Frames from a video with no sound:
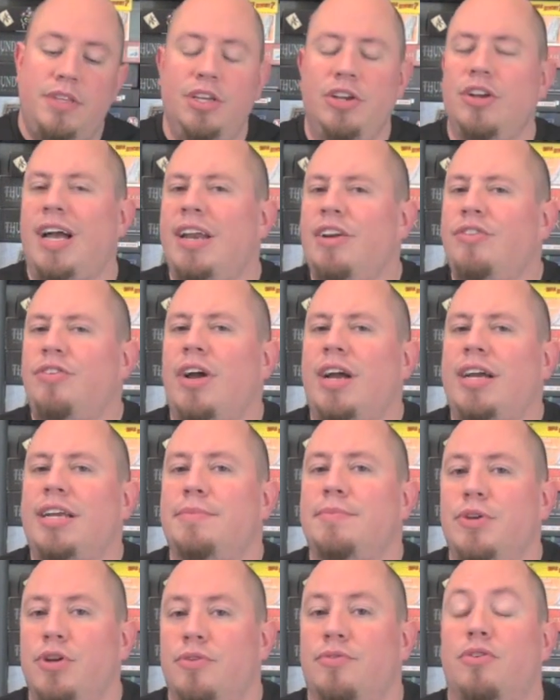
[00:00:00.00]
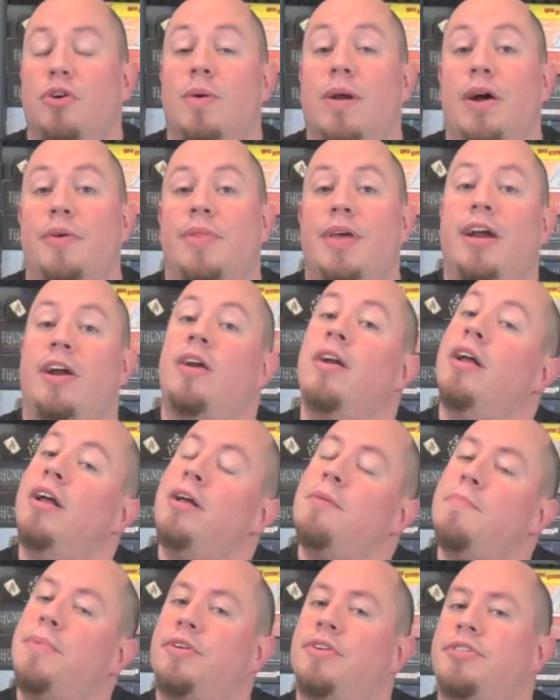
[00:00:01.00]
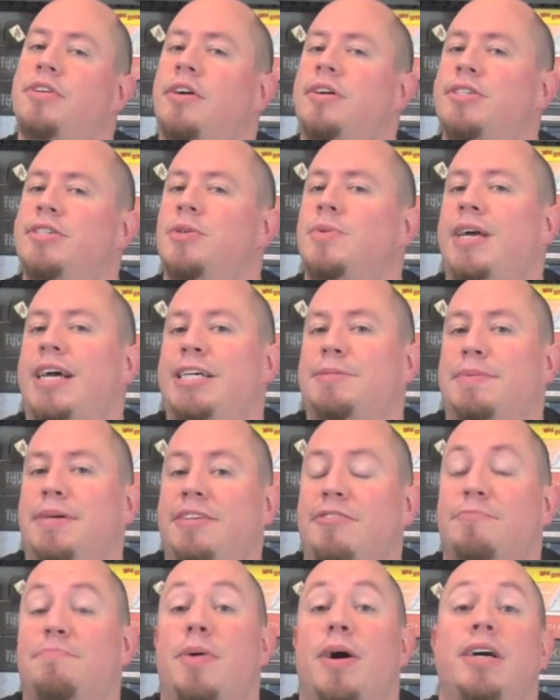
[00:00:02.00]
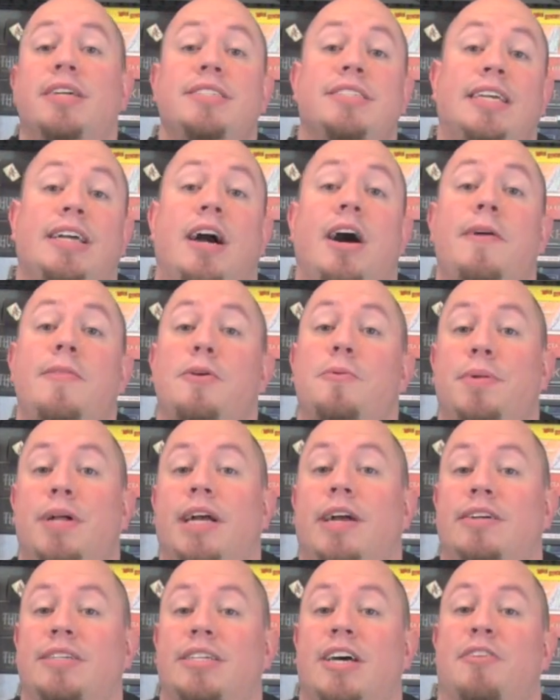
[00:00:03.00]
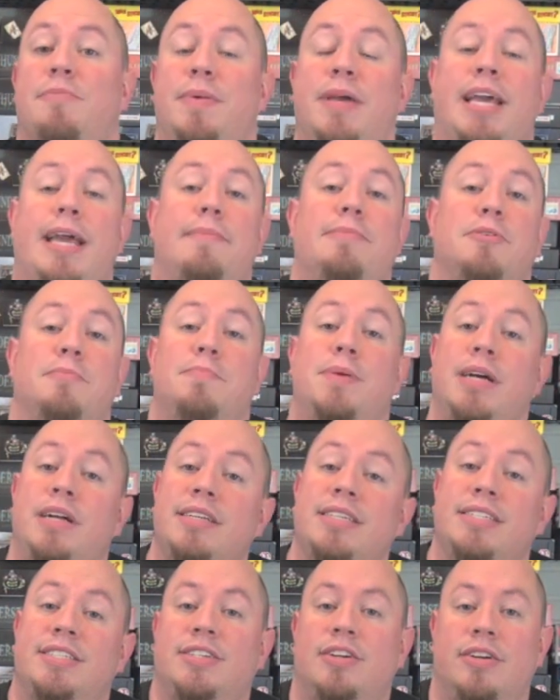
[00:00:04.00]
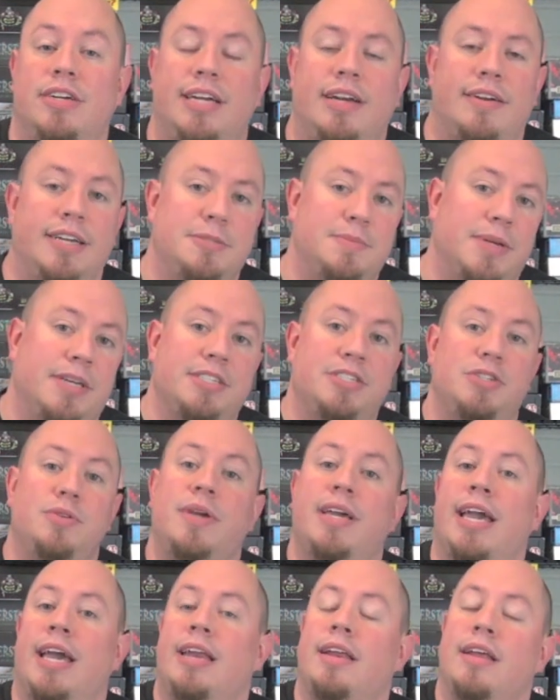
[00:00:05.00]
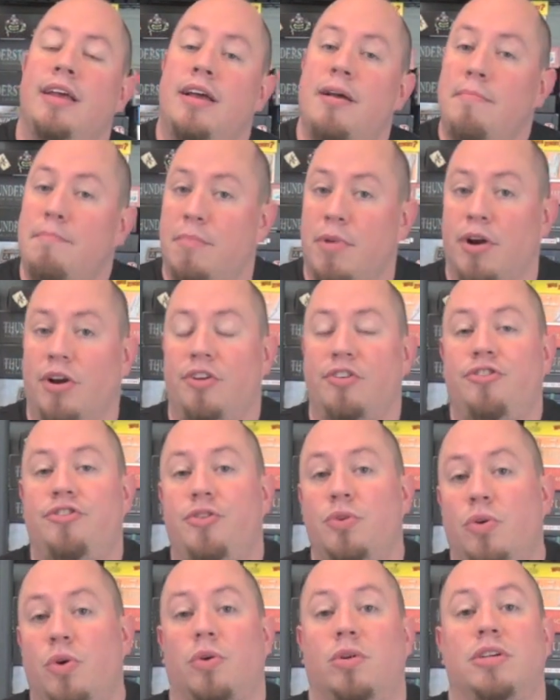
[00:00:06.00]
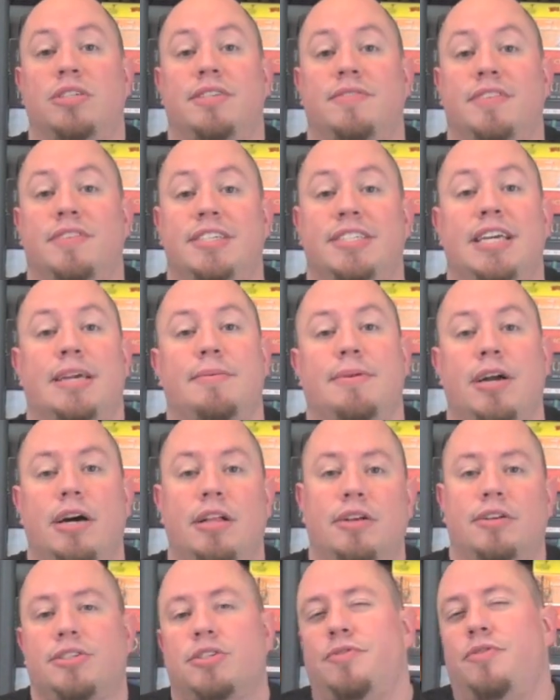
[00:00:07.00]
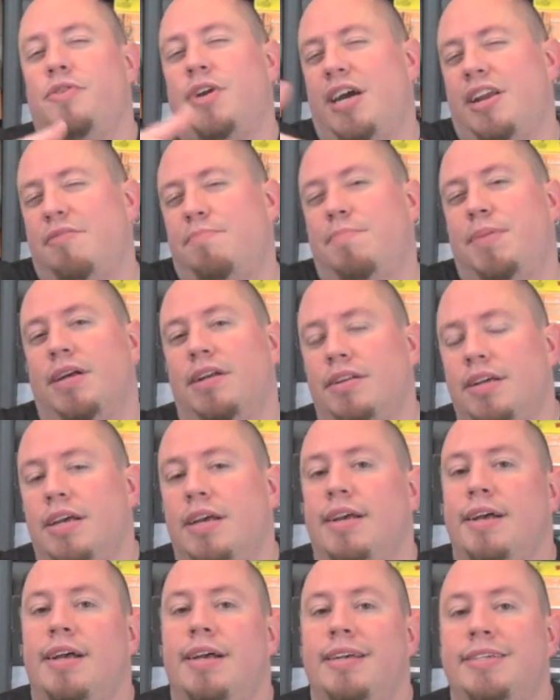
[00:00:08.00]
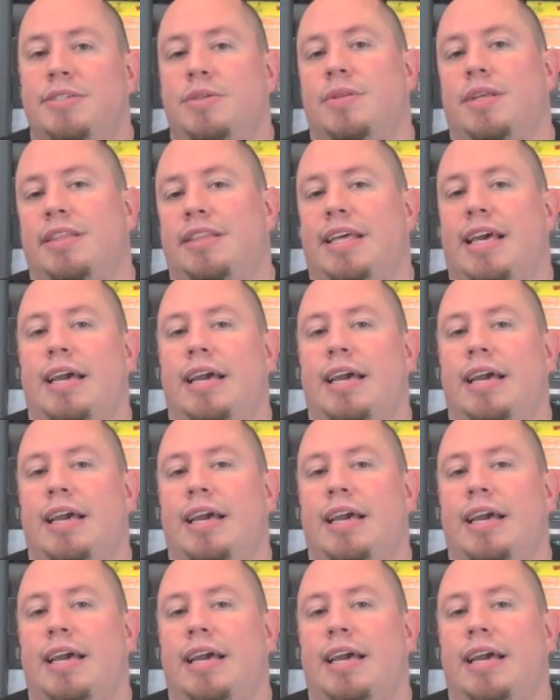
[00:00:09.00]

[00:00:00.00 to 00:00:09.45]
You're kind of trying to maneuver around there, but there's also an aspect of puzzling other players out of being able to build in certain areas, because you can't merge two corals of the same color. So if you kind of build so that